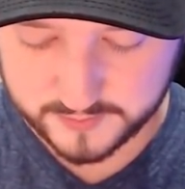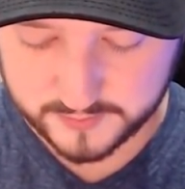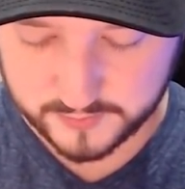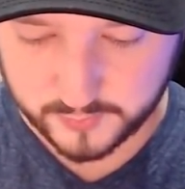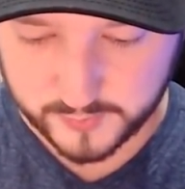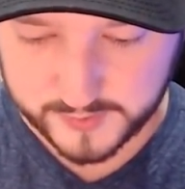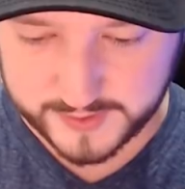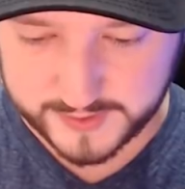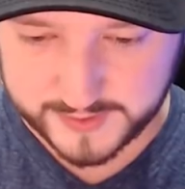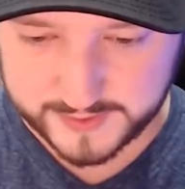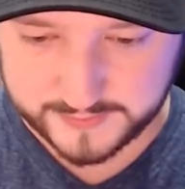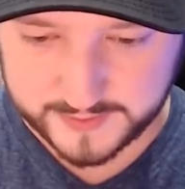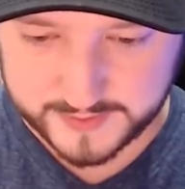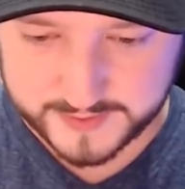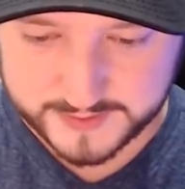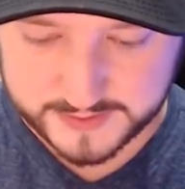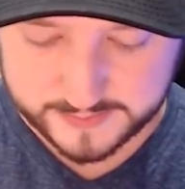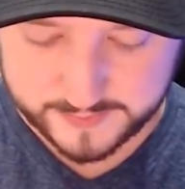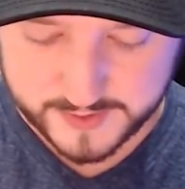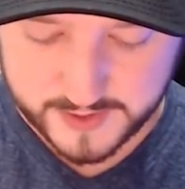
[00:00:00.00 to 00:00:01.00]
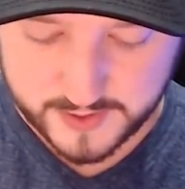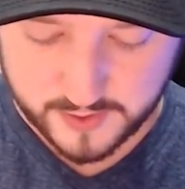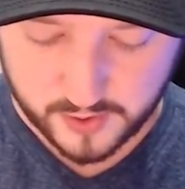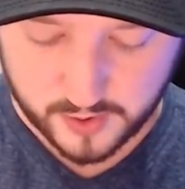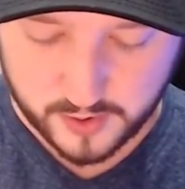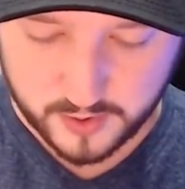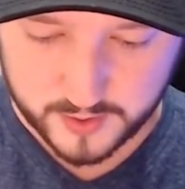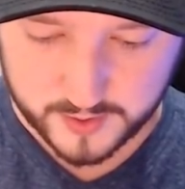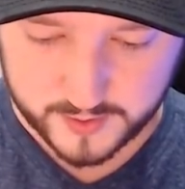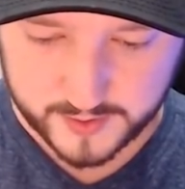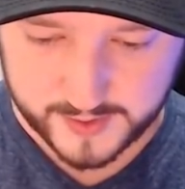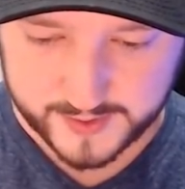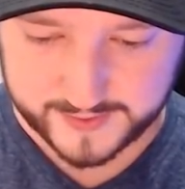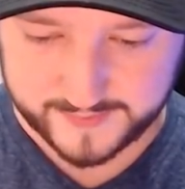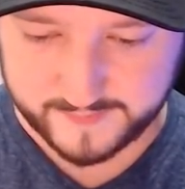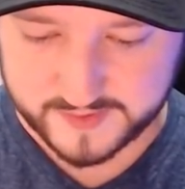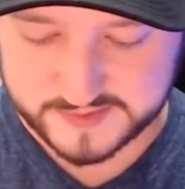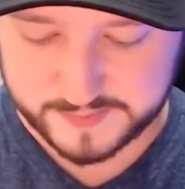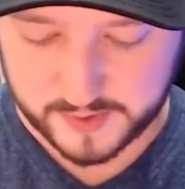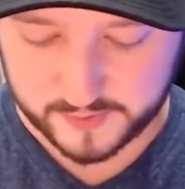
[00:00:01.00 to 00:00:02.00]
What in the W O... I
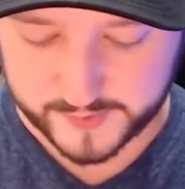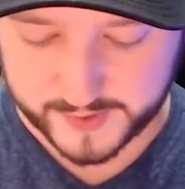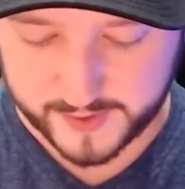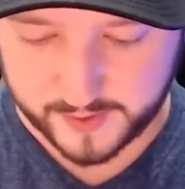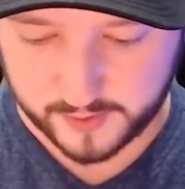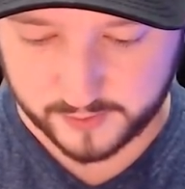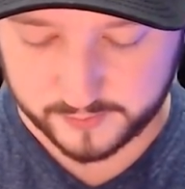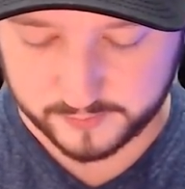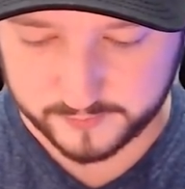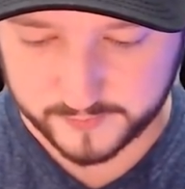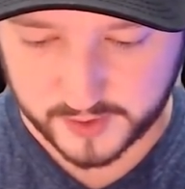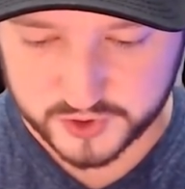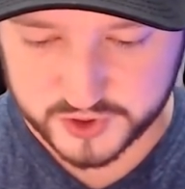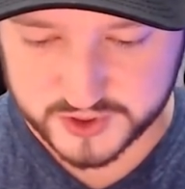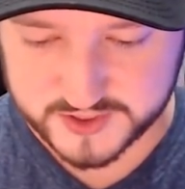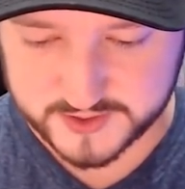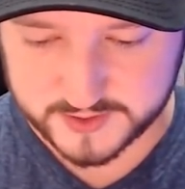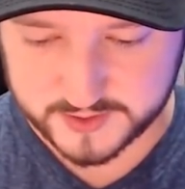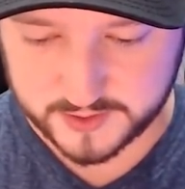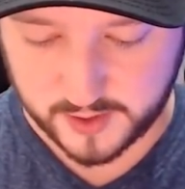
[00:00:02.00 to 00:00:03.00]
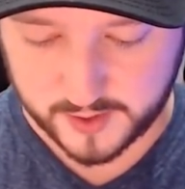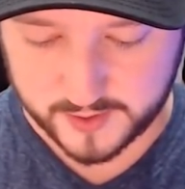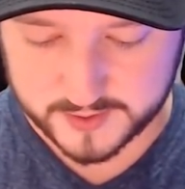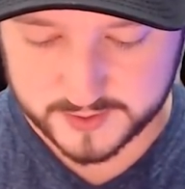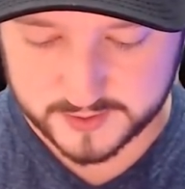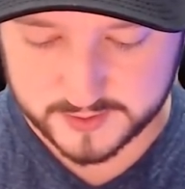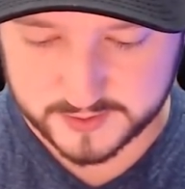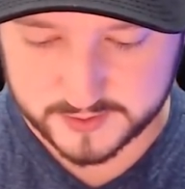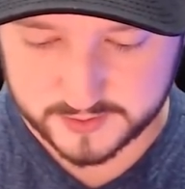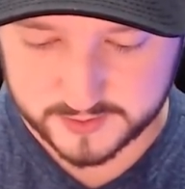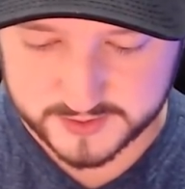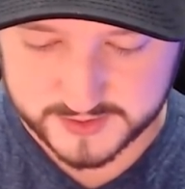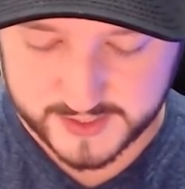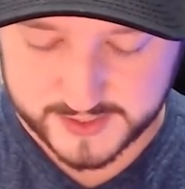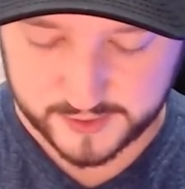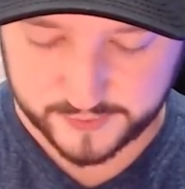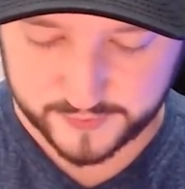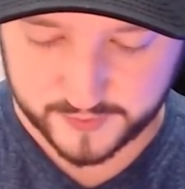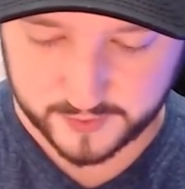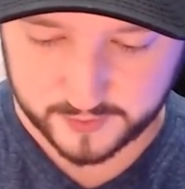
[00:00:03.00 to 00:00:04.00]
can't even spell right now. I'll just not say
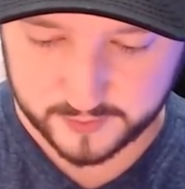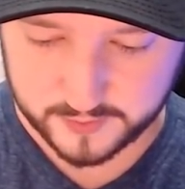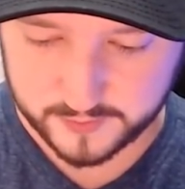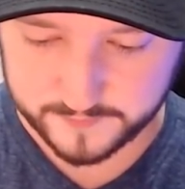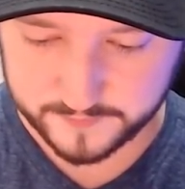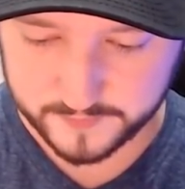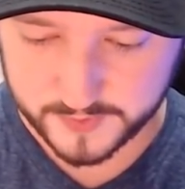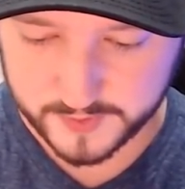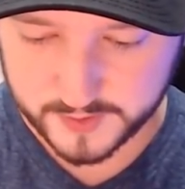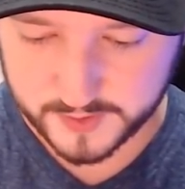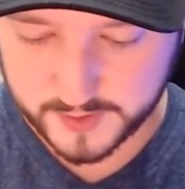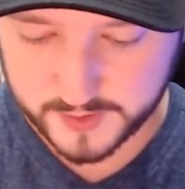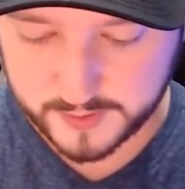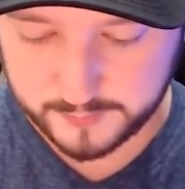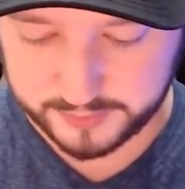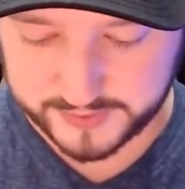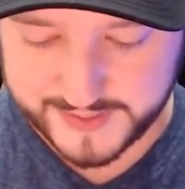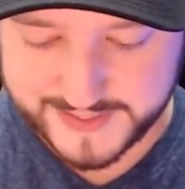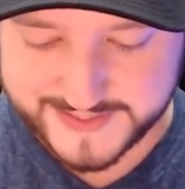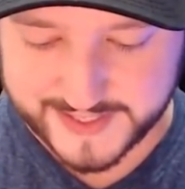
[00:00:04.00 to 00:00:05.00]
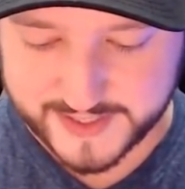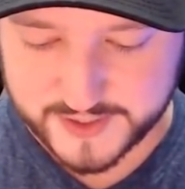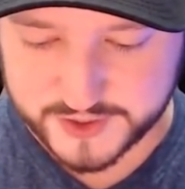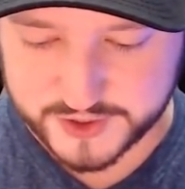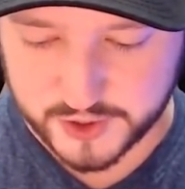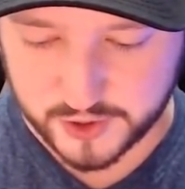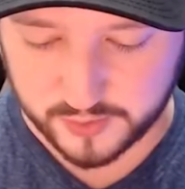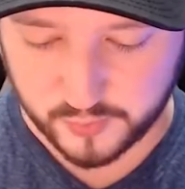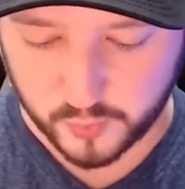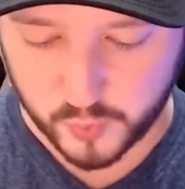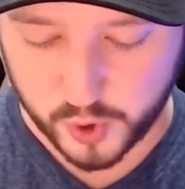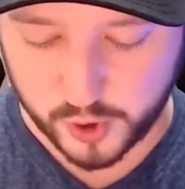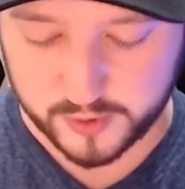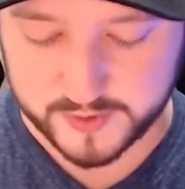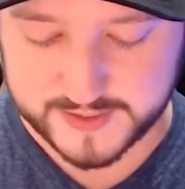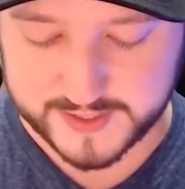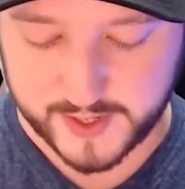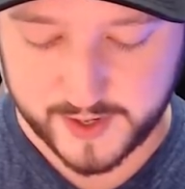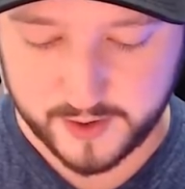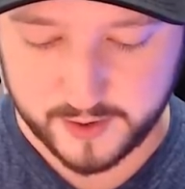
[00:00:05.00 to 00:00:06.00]
anything. Please insert
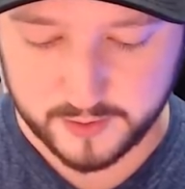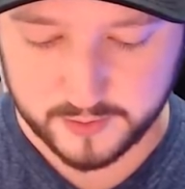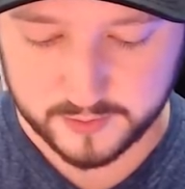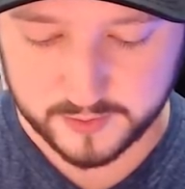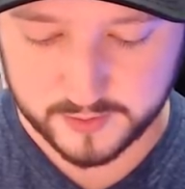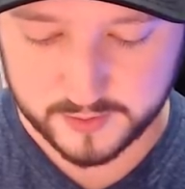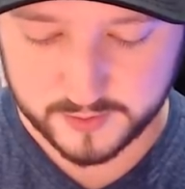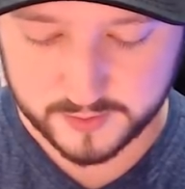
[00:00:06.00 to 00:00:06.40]
words here.